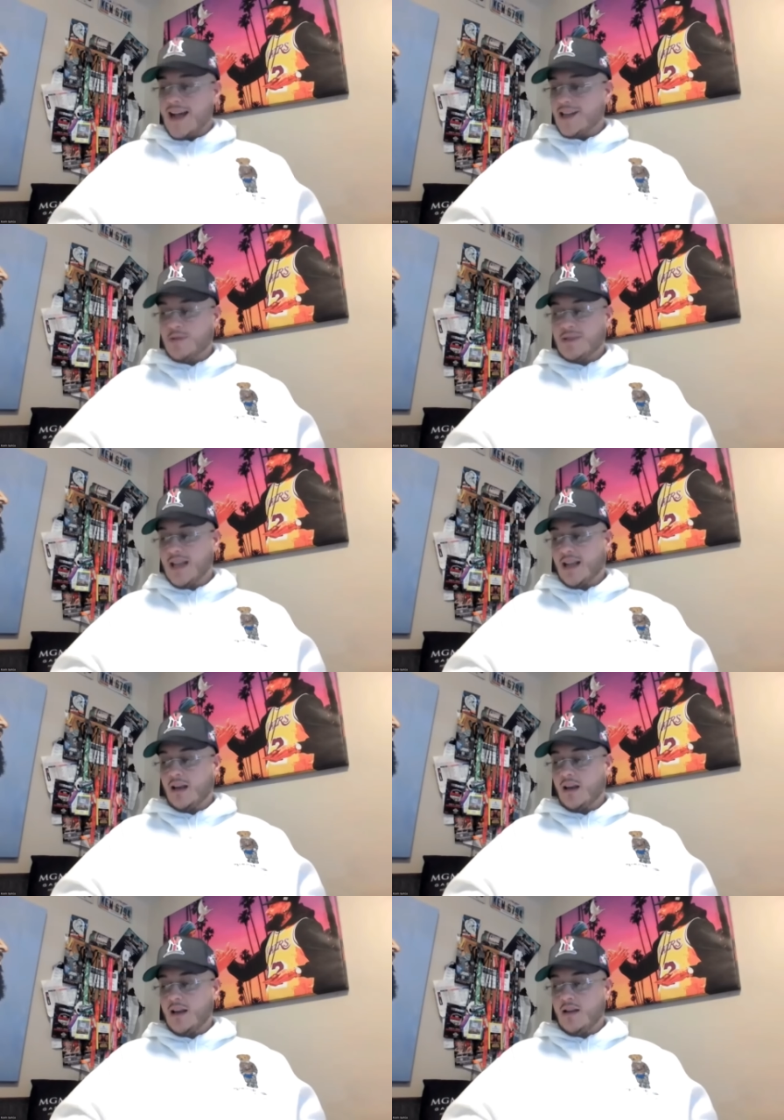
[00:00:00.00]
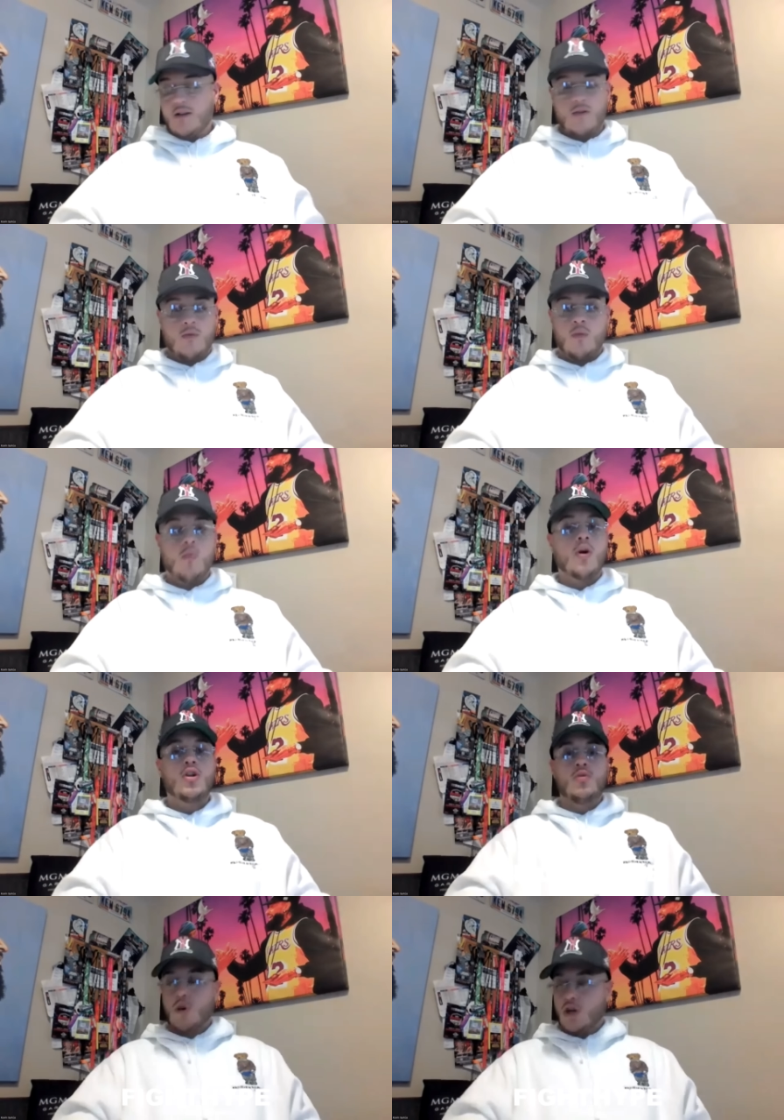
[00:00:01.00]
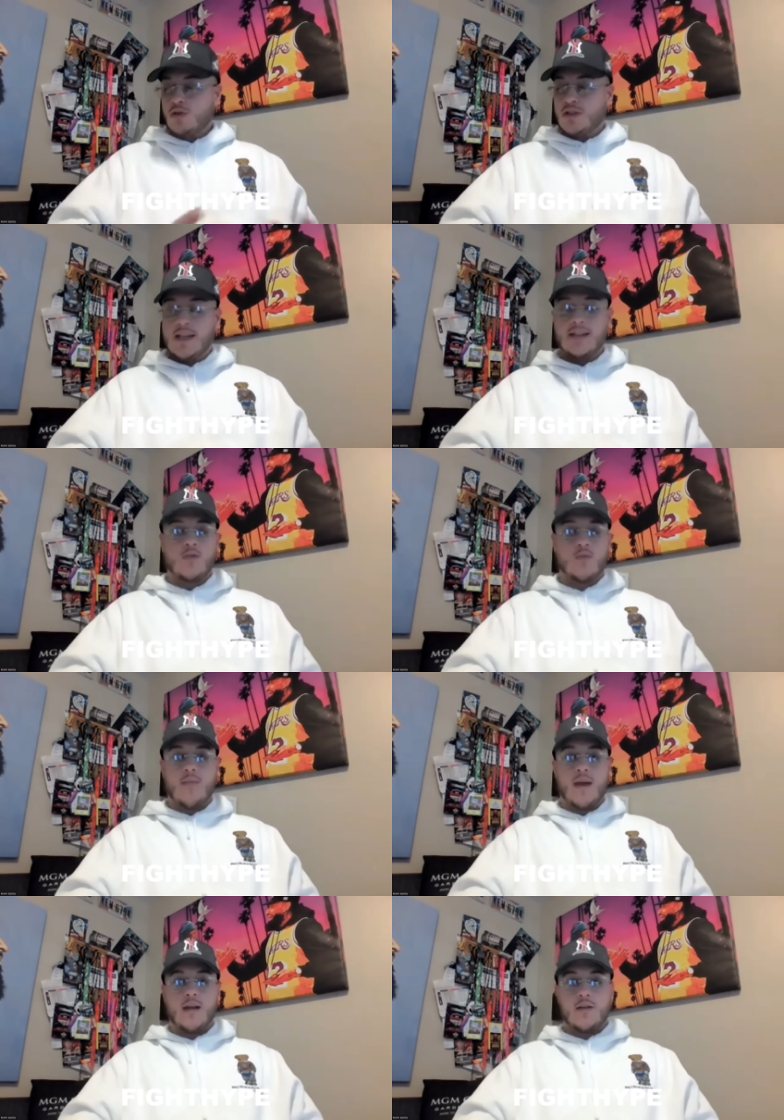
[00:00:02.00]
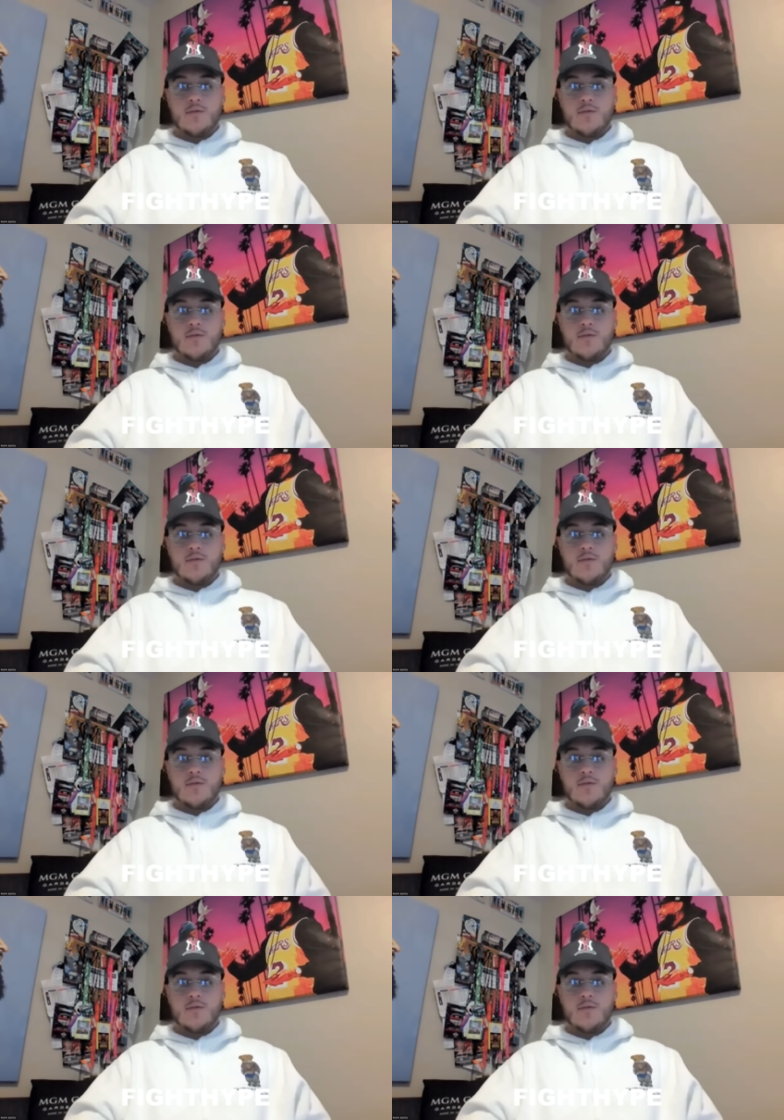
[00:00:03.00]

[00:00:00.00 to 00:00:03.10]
guys particularly? What do you what do you see as the way back?